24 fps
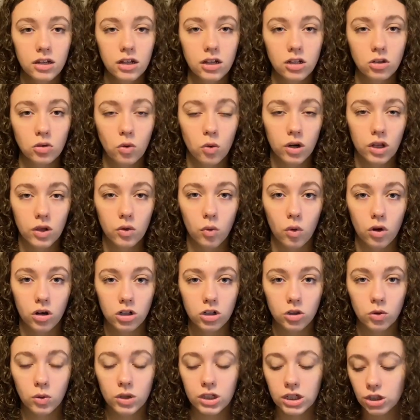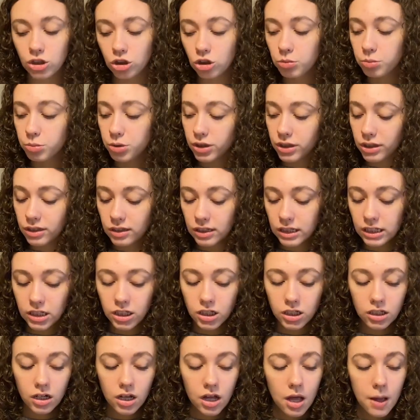like 21 or 22 books
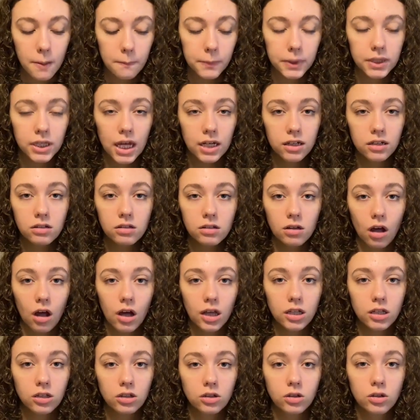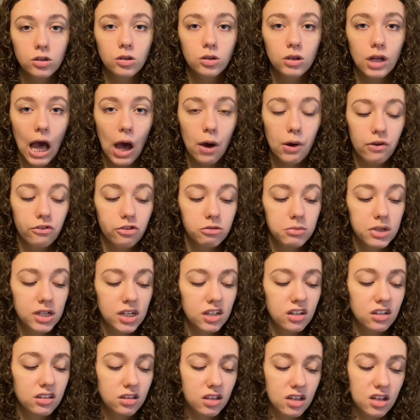here, but that does not include however
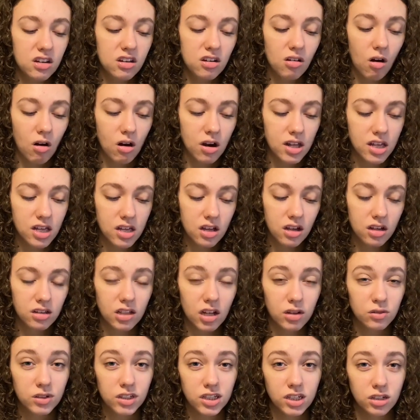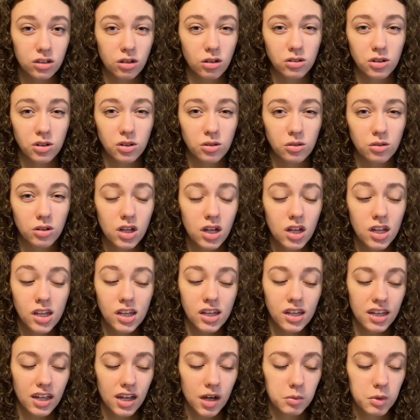many is in Narnia because I really don't know
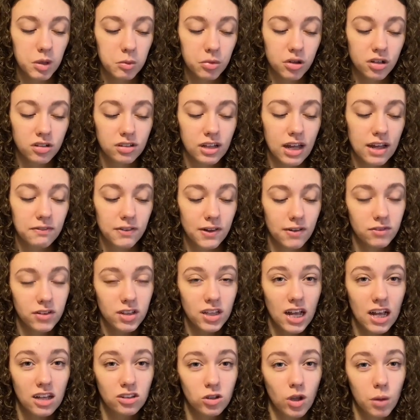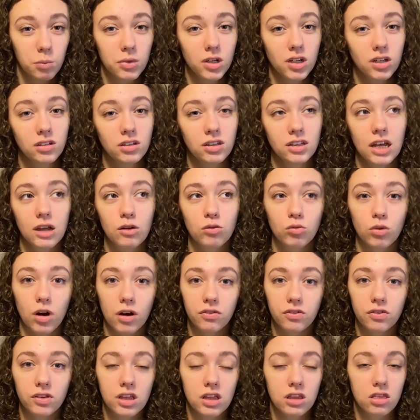how many books I have left in that. So I'm going to say
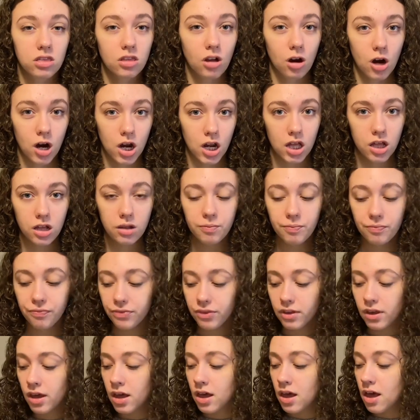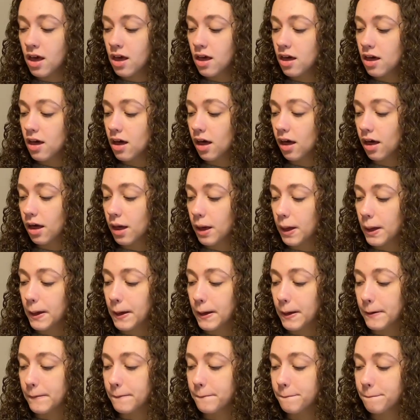roughly 30.
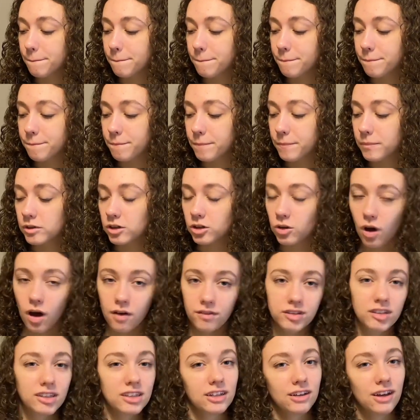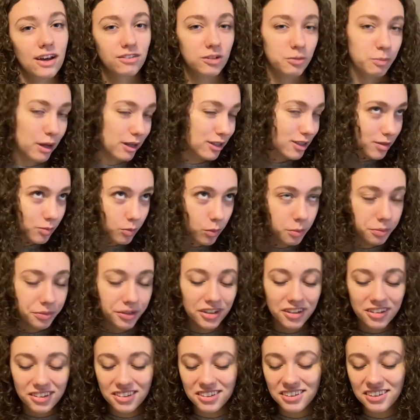Um, so obviously I'll have to buy some more books.